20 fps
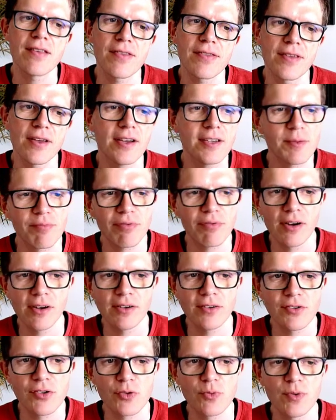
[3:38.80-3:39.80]
a third
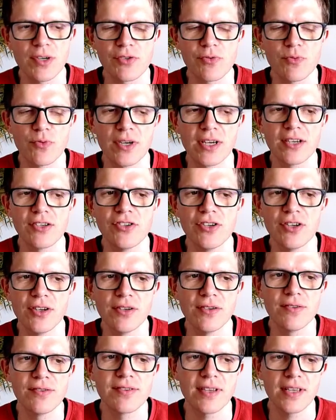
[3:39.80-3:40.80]
approach which we could
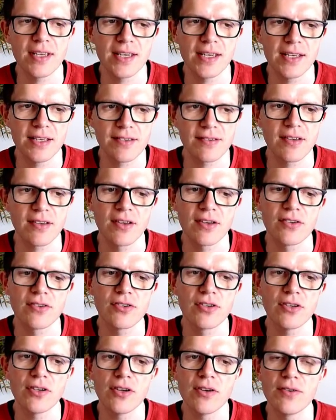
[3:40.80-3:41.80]
use is
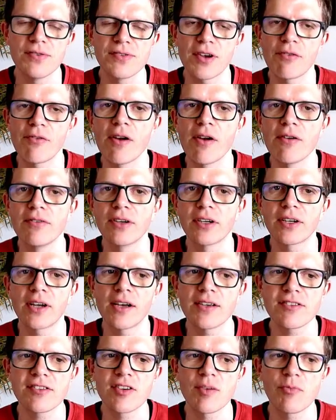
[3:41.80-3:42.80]
to use our own
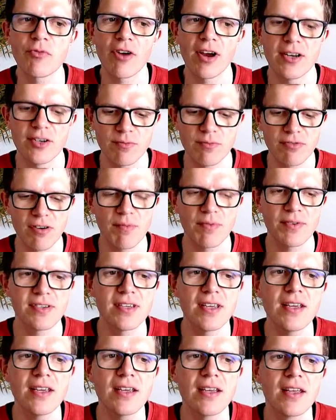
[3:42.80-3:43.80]
custom Gradle
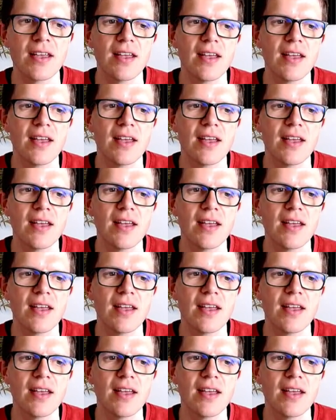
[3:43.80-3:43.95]
property.